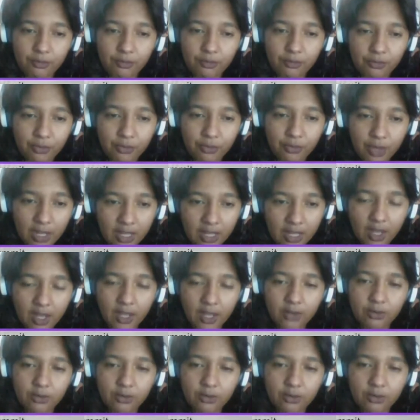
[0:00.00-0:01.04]
really
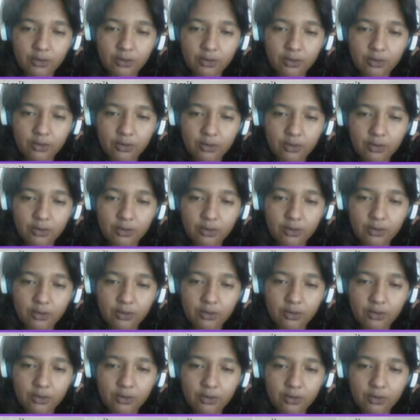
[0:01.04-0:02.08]
hard to deal with
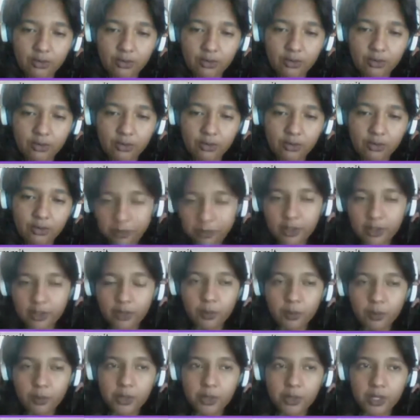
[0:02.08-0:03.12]
the people
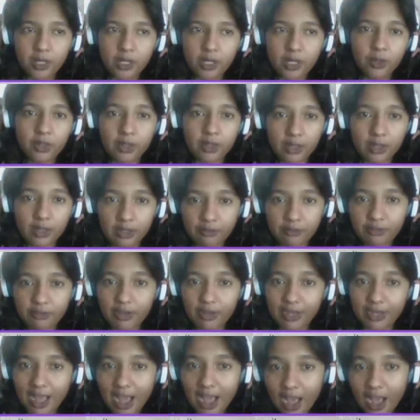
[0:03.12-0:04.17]
that we were dealing with, and
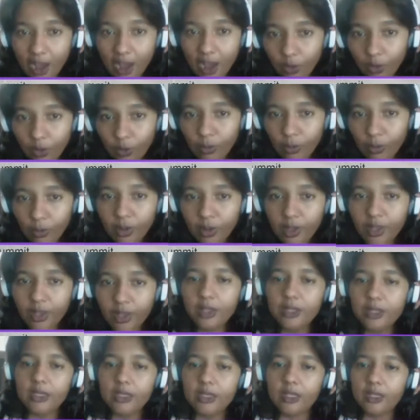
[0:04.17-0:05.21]
even now,
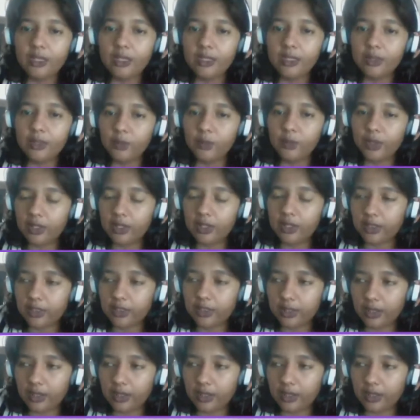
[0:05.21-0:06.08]
dealing with